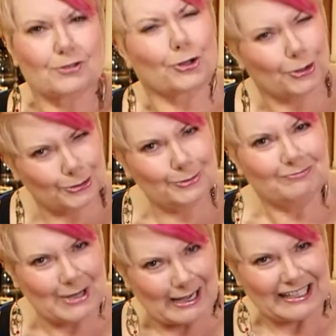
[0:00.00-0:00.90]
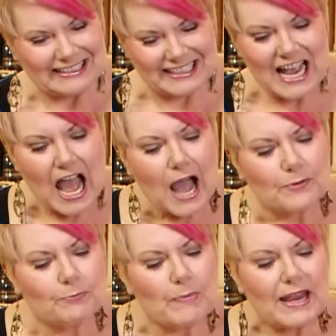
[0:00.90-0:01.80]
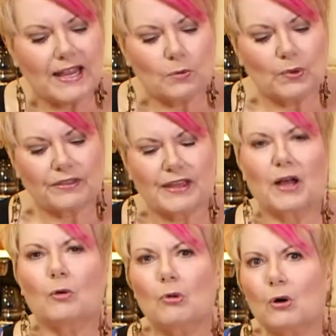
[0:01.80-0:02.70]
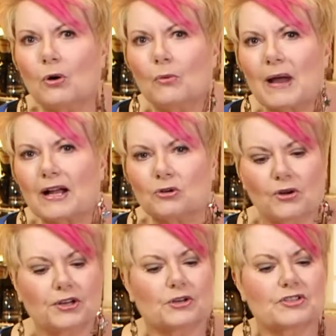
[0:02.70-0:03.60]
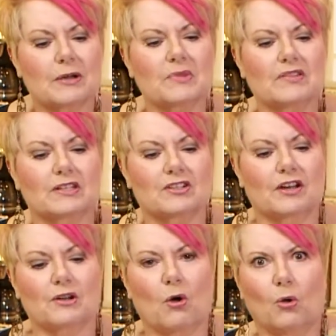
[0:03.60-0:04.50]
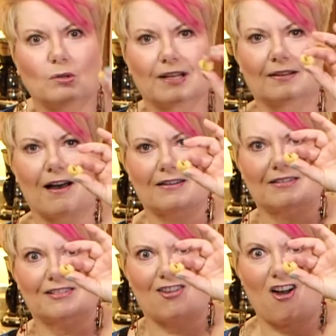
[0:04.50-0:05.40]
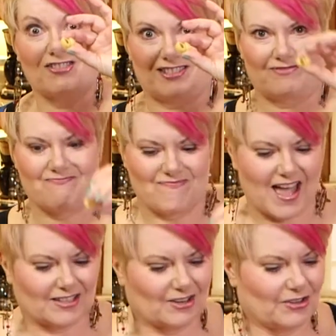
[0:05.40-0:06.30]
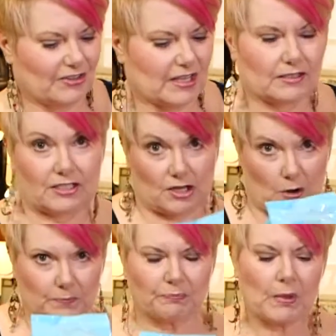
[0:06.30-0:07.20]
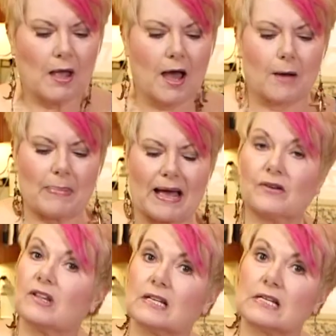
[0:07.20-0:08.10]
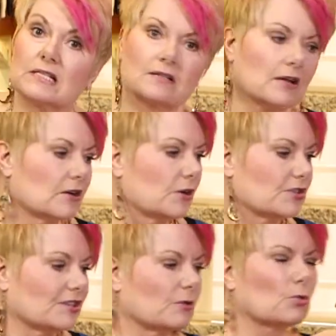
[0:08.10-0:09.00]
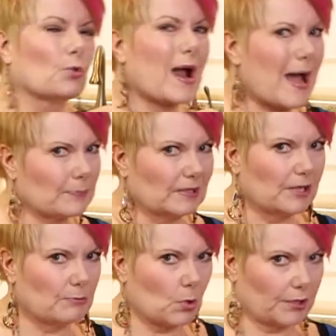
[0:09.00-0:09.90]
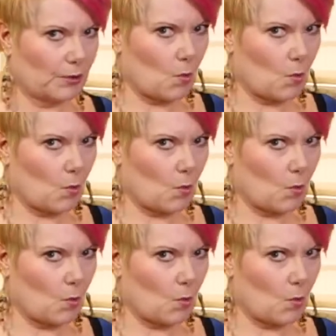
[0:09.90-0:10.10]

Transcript: the good kind, make it with elbow macaroni or something that's gonna hold a lot of sauce. That's a good thing. So, a pound of this goes into rapidly boiling